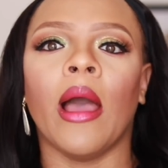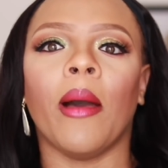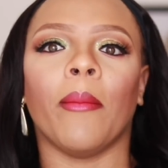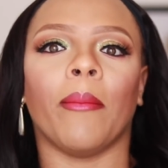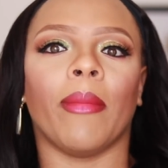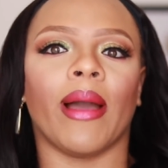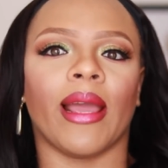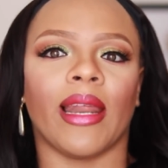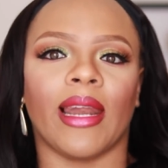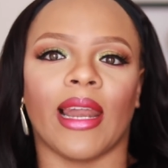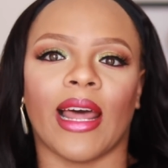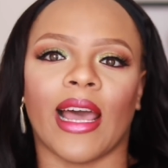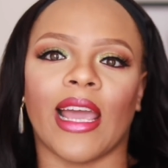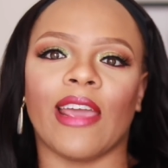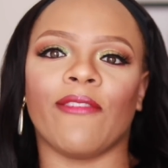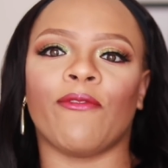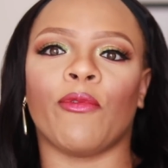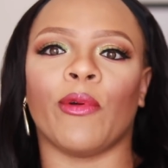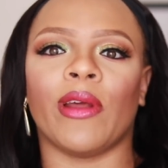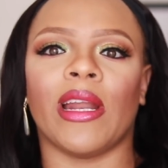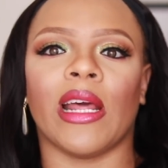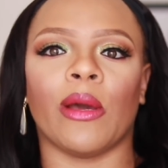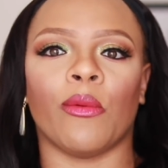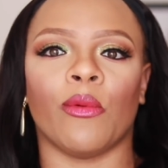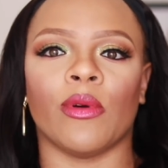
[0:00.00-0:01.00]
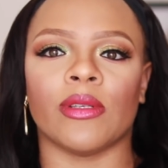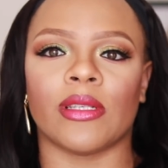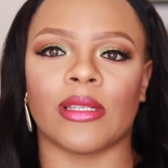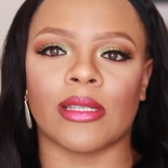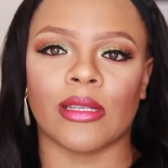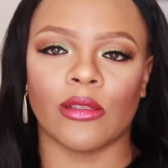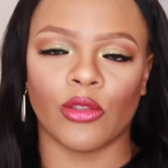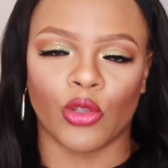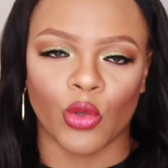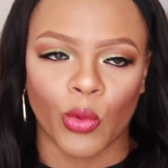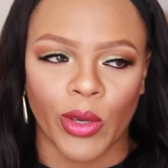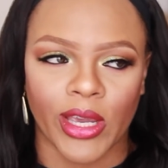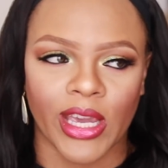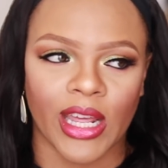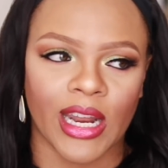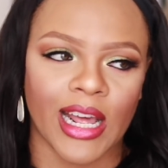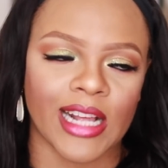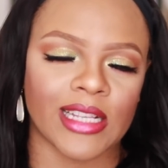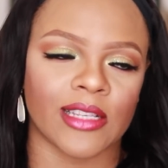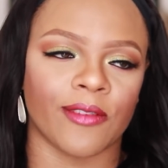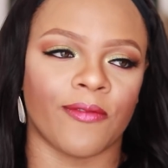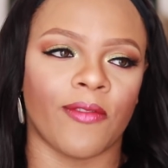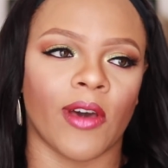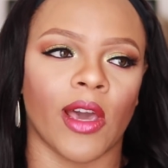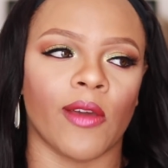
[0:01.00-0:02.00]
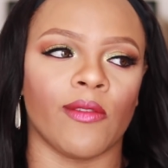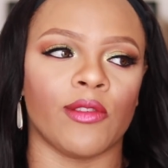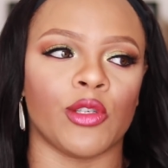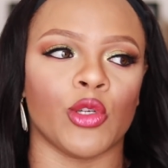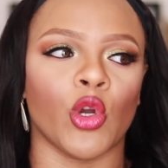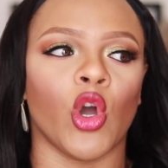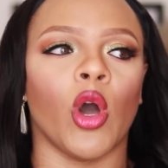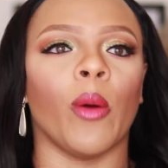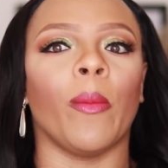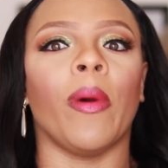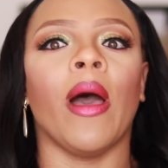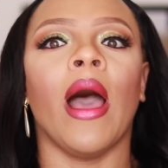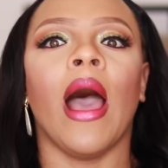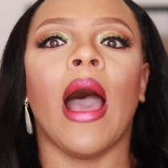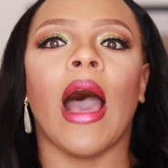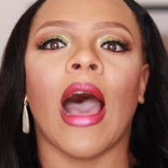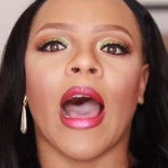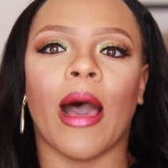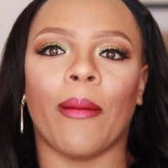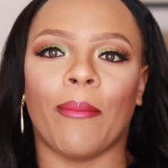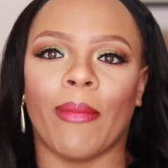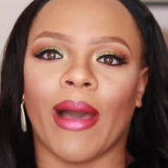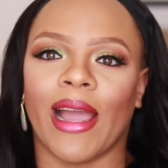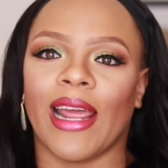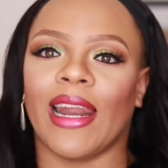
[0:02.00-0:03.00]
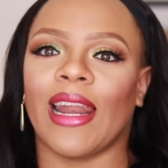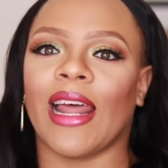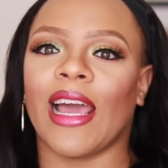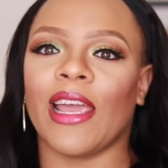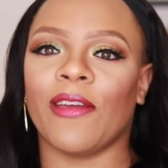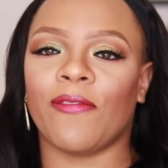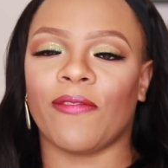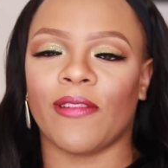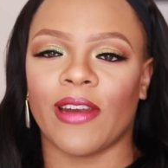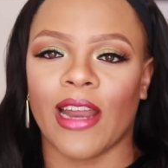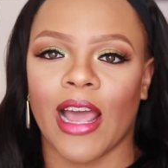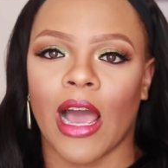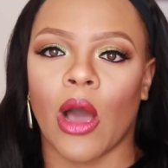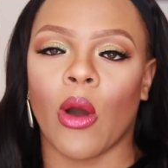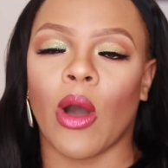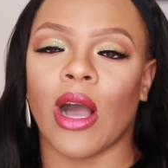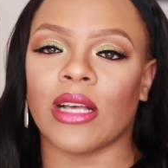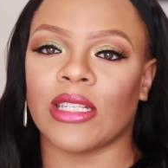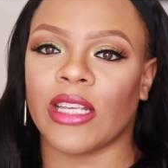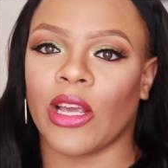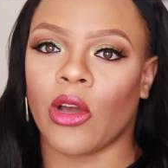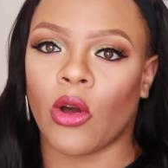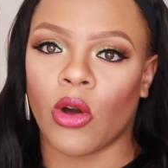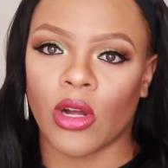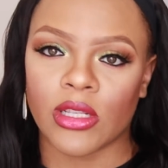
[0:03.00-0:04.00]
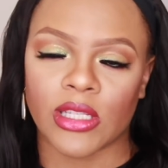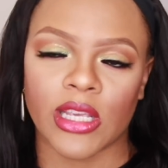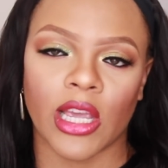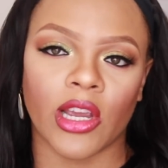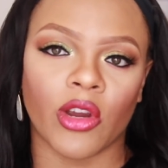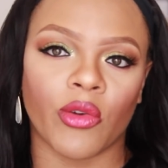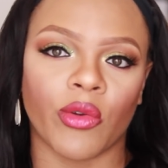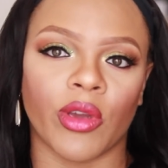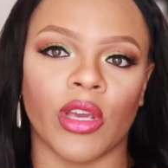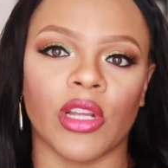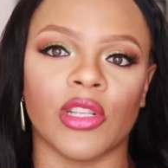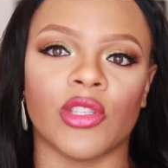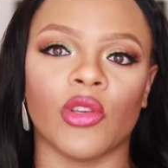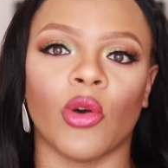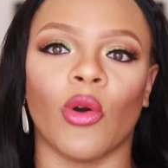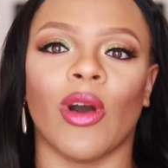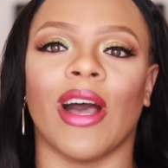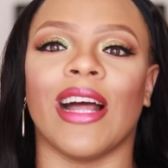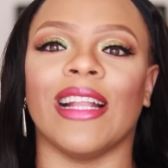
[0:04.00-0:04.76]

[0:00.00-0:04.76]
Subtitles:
my life when I was doing a 9-to-5 job and my life now as a content creator,